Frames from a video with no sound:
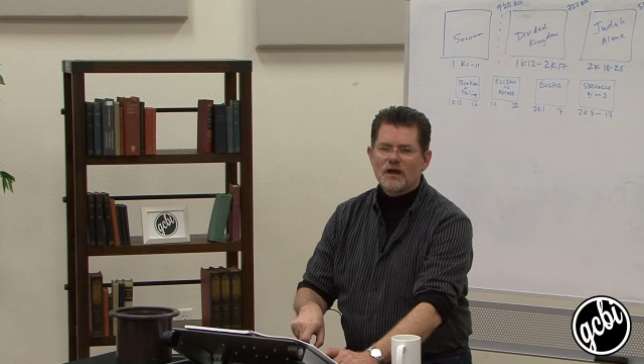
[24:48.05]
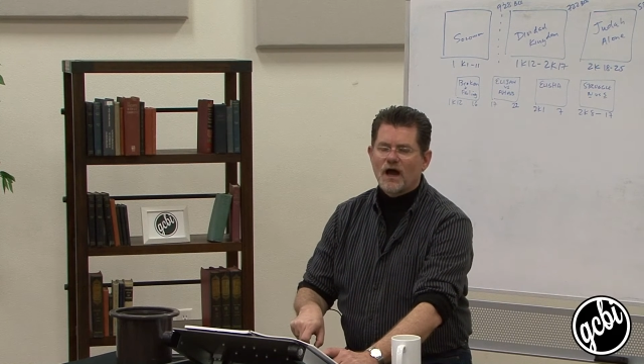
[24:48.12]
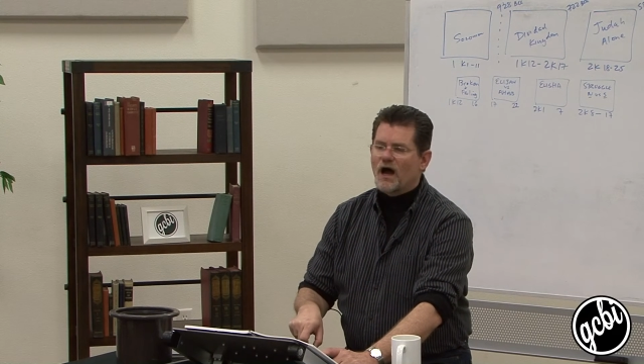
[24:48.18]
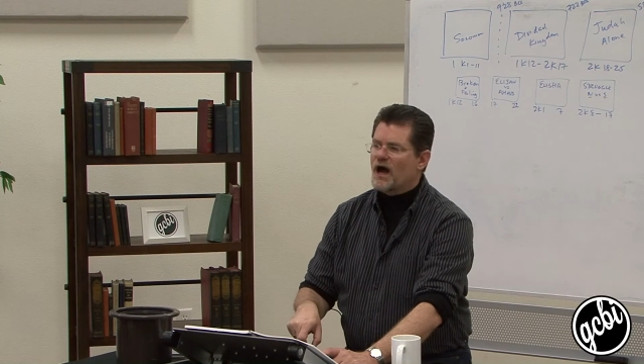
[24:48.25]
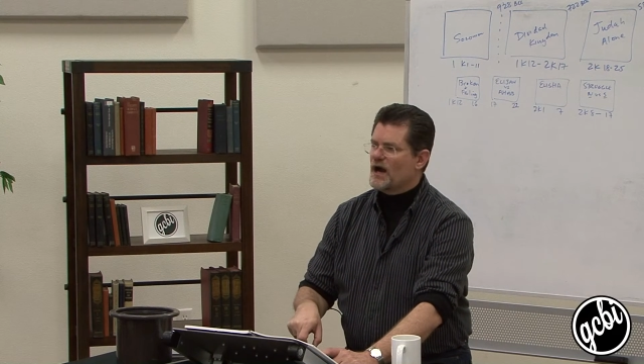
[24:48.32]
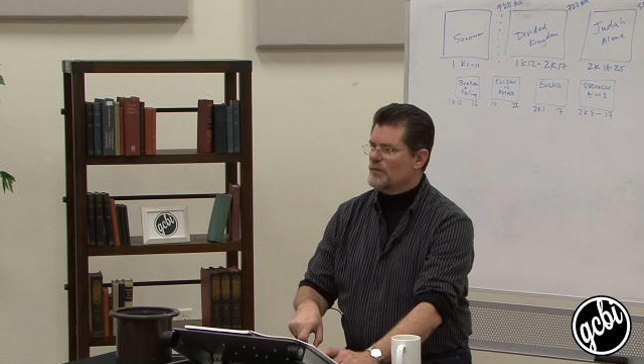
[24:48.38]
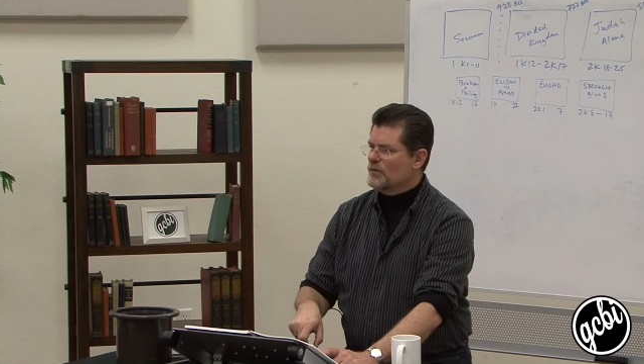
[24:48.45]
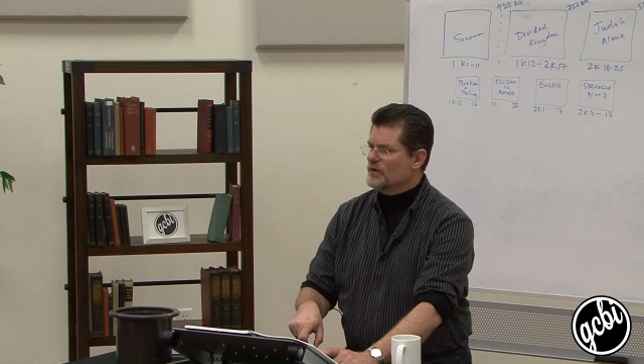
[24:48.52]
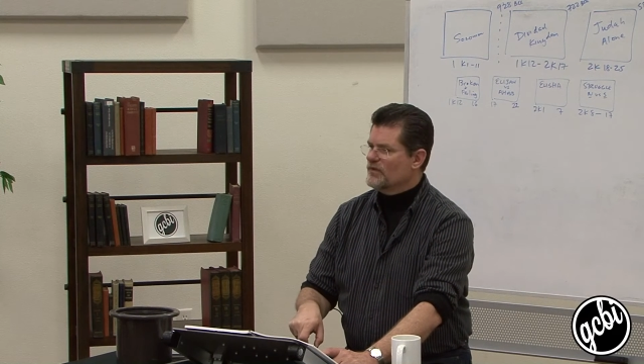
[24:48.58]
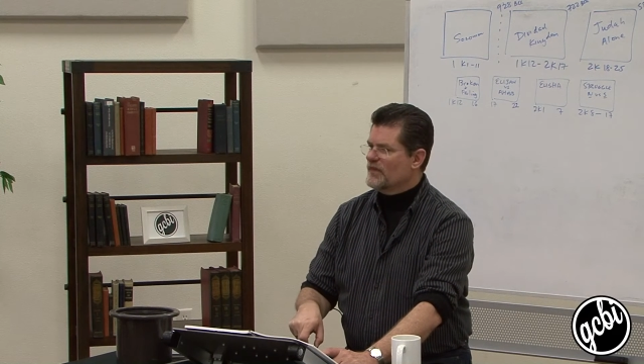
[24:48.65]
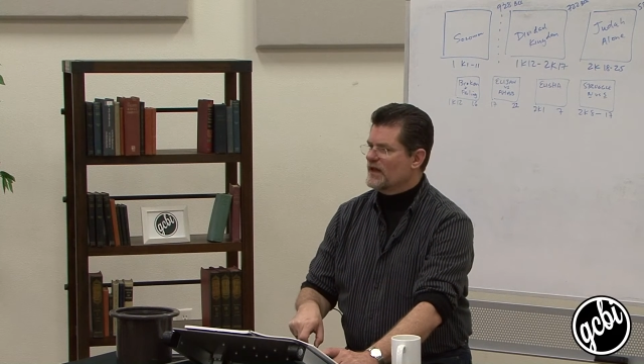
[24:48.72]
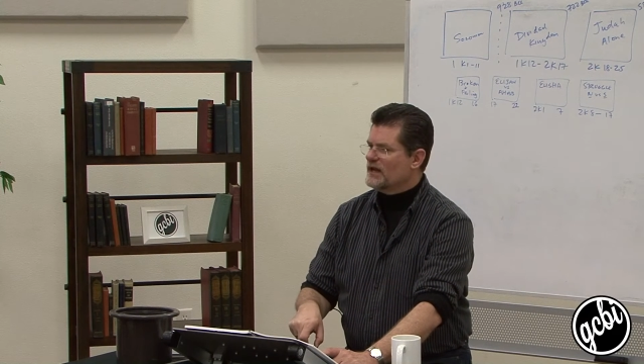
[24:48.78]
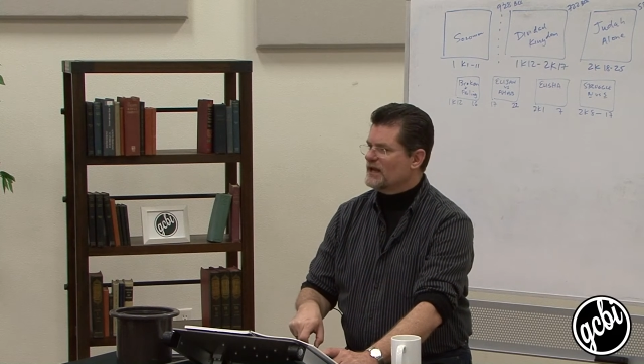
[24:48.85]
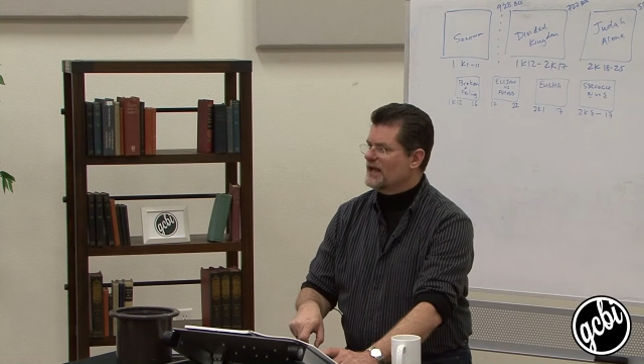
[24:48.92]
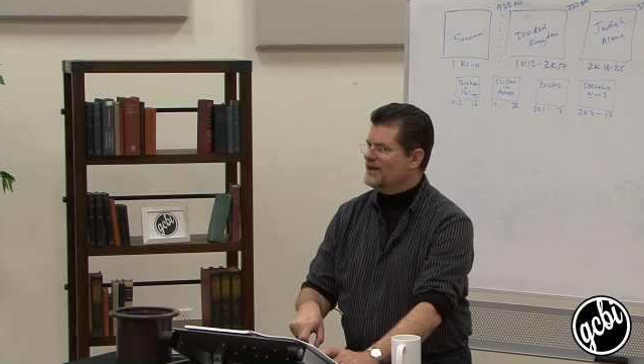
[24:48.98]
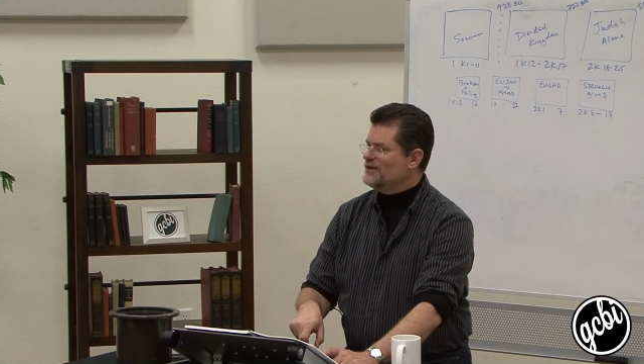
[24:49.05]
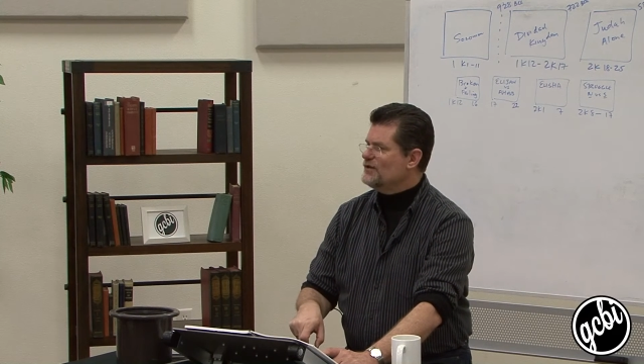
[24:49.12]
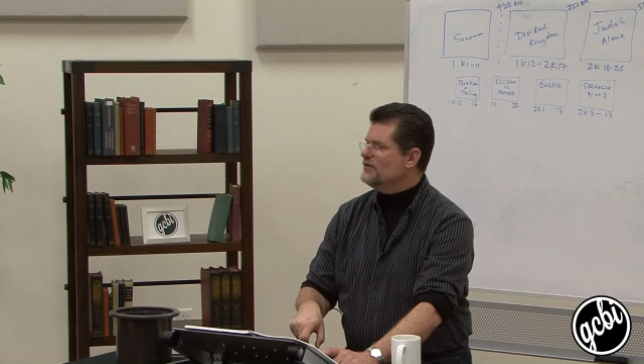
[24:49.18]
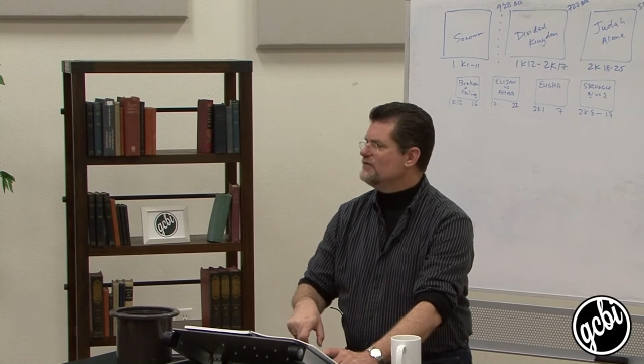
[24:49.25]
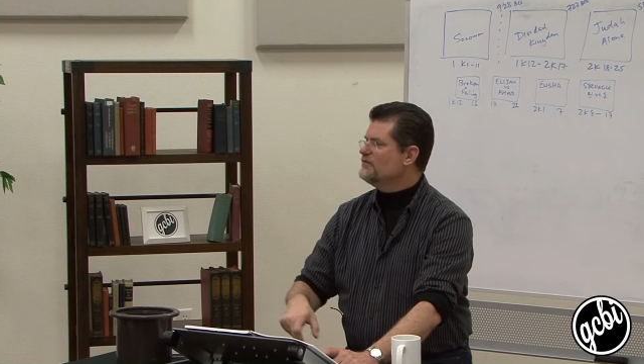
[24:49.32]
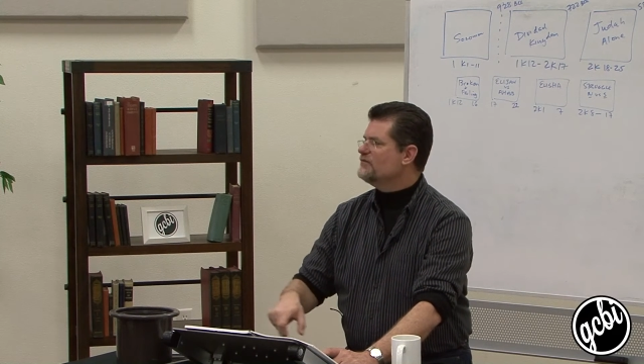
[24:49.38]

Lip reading: I will then let you